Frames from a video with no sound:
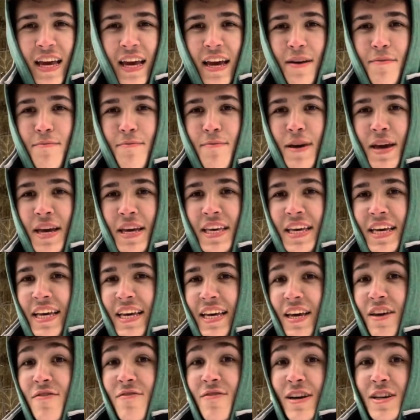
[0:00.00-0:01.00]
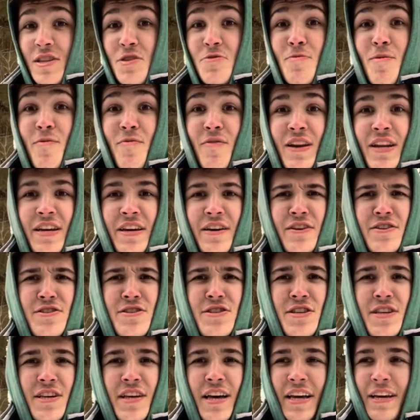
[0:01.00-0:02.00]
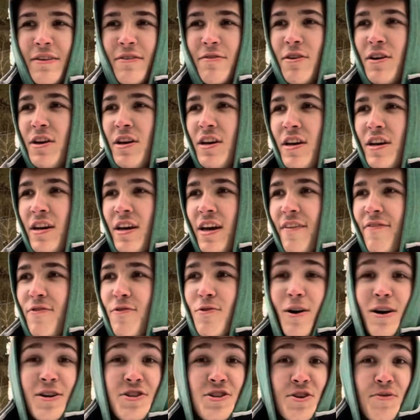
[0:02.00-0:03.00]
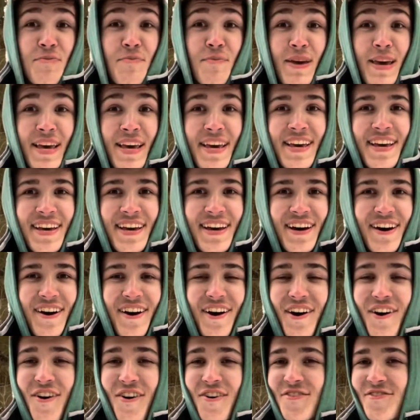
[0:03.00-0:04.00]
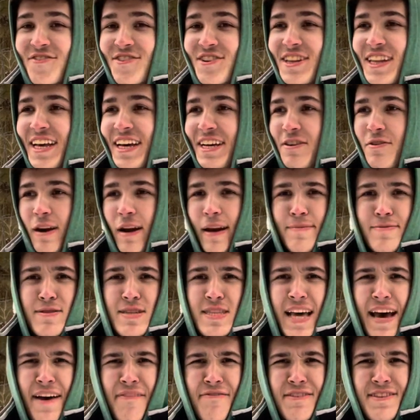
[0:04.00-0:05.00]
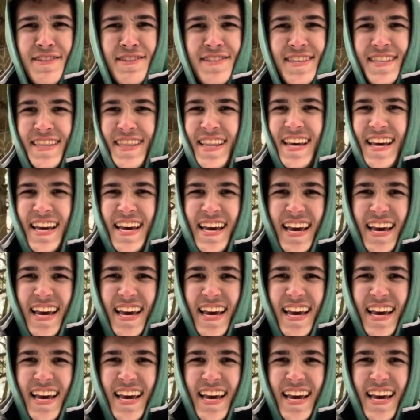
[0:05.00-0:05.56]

making investment videos, like if you're watching me over like Graham Stephens and